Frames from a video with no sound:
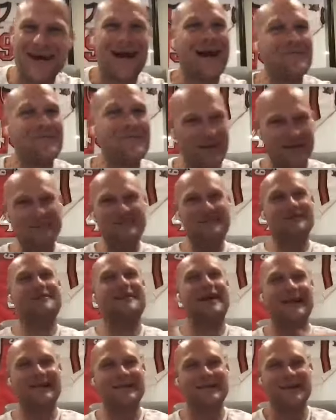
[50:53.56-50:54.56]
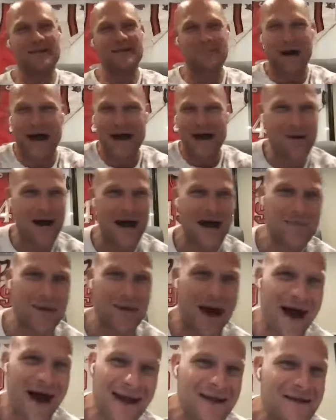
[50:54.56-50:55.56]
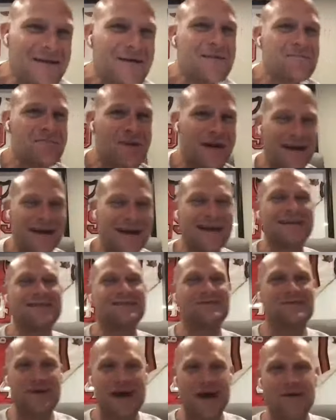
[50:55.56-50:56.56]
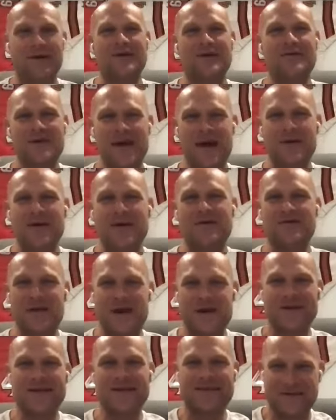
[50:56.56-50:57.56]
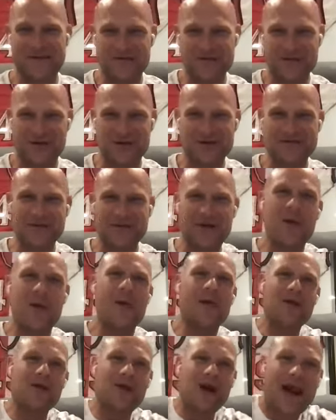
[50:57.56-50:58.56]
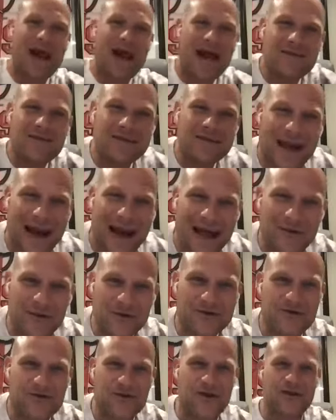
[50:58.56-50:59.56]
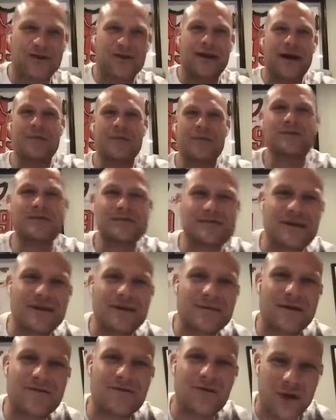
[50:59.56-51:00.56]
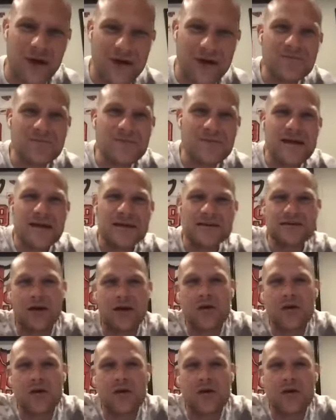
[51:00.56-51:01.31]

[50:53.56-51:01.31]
eh, but I'm still telling you to buy, buy, buy. But it is very, very, very difficult. So you, you got to have a tolerance for it. You got to build a stomach for it. So